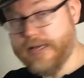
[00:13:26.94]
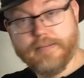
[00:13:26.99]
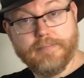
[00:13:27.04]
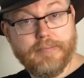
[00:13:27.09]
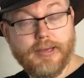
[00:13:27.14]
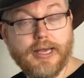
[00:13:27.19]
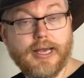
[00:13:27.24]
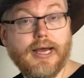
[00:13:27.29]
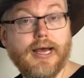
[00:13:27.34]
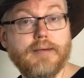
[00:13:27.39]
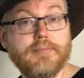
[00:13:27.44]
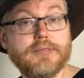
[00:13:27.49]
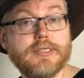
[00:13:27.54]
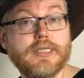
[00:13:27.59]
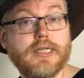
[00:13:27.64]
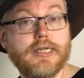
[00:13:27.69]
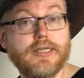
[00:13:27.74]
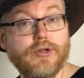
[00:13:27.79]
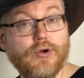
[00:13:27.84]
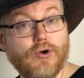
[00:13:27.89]
becomes
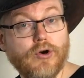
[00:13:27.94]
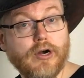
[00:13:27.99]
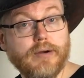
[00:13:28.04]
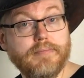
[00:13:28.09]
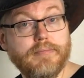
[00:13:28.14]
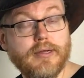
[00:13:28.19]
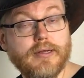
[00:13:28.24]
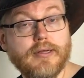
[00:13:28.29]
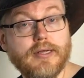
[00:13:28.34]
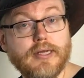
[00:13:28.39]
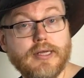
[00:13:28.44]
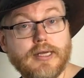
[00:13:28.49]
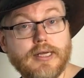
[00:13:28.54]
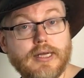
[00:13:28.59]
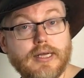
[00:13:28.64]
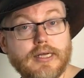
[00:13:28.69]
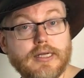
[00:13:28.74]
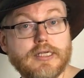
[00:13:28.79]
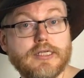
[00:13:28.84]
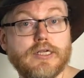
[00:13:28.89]
the norm.
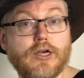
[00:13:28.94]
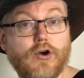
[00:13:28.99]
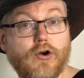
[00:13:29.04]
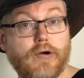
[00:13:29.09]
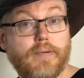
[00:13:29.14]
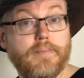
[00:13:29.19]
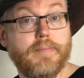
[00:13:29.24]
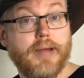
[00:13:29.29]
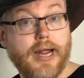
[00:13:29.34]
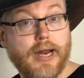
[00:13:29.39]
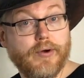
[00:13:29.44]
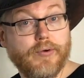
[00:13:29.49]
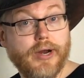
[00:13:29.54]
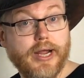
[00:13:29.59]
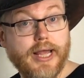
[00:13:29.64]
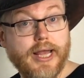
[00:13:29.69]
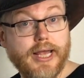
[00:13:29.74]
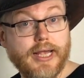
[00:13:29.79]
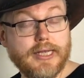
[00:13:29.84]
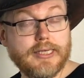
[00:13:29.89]
So
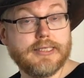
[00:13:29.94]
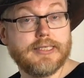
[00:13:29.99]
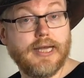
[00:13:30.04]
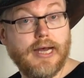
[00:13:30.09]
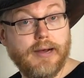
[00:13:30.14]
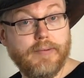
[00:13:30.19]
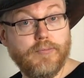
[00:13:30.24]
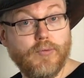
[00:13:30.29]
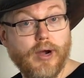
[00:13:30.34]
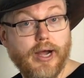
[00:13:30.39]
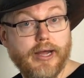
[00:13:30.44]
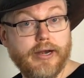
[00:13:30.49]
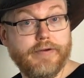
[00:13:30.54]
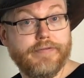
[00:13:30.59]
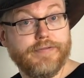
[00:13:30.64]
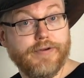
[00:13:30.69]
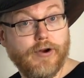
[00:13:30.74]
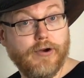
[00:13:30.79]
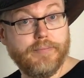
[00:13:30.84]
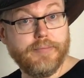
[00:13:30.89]
marrying someone
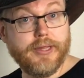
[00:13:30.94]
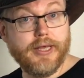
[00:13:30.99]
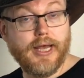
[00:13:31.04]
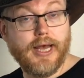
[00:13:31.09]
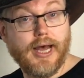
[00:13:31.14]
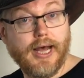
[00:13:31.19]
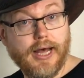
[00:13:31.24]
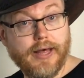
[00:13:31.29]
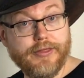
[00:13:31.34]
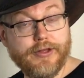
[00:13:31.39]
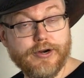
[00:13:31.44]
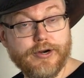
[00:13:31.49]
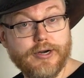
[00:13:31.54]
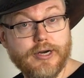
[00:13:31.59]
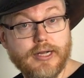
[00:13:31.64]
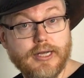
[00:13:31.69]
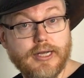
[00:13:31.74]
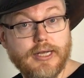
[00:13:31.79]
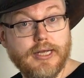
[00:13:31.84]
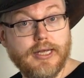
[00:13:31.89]
from the other
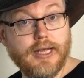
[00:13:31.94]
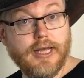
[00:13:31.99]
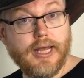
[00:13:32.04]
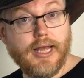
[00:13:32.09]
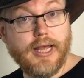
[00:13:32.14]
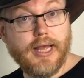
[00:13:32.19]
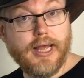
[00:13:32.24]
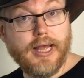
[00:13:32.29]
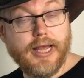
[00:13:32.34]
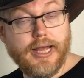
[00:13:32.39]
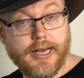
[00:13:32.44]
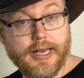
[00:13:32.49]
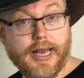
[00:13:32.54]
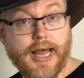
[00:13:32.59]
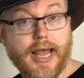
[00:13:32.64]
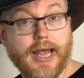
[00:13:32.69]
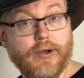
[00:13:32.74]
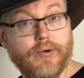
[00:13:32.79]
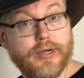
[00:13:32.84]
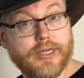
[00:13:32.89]

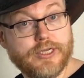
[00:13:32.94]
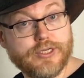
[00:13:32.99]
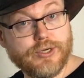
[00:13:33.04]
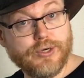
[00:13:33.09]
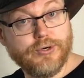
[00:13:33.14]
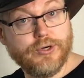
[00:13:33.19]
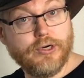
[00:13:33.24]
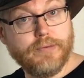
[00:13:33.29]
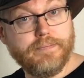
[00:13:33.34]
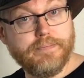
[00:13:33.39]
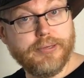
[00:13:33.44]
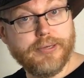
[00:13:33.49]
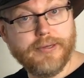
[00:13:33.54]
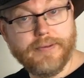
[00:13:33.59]
language group.